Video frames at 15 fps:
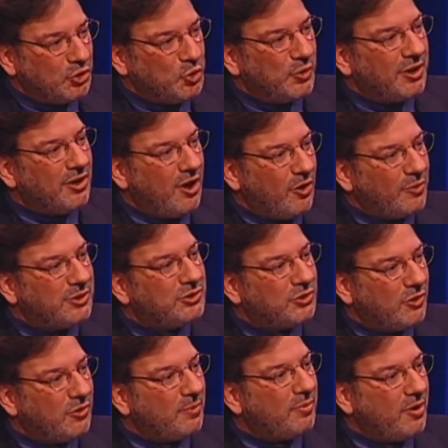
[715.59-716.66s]
you can always
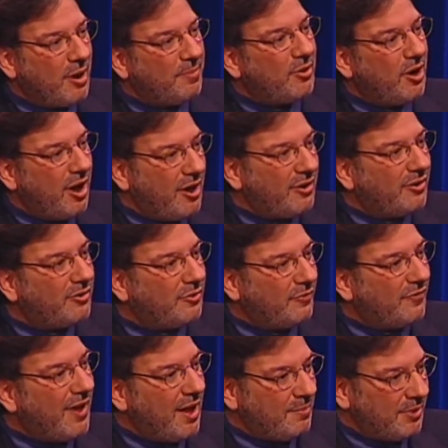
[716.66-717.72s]
show the proper honor to
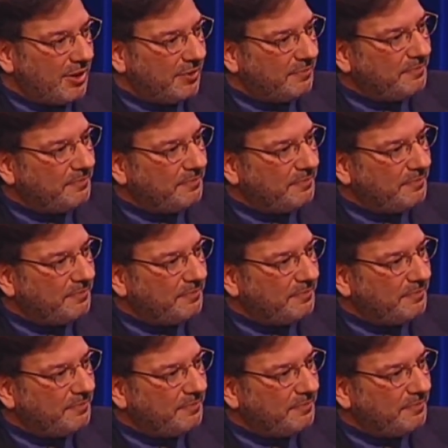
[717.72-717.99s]
family.